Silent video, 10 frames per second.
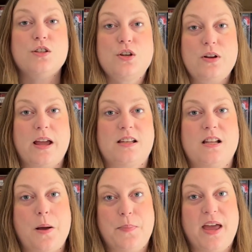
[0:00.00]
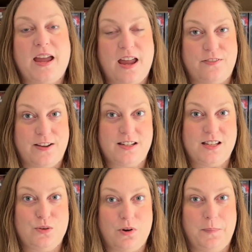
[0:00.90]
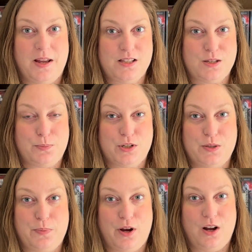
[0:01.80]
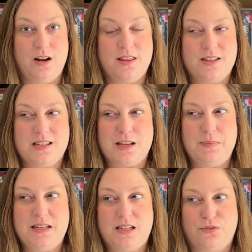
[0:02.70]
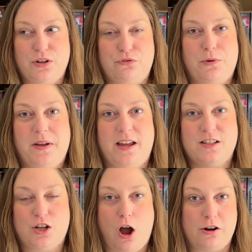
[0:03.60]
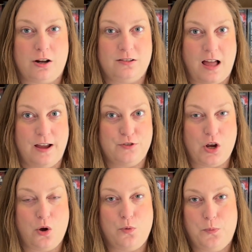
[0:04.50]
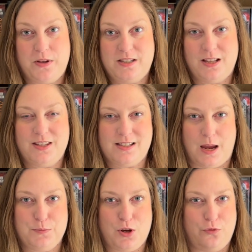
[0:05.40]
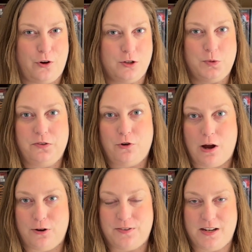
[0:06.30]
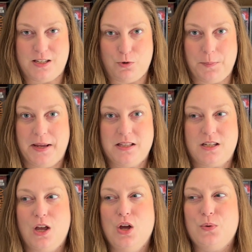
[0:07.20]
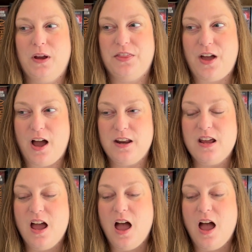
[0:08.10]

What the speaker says: So next, pick a fantasy romance book to burn. This is going to be different from my answer on our live show when we did this game show for our 24-hour fantasy romance readathon.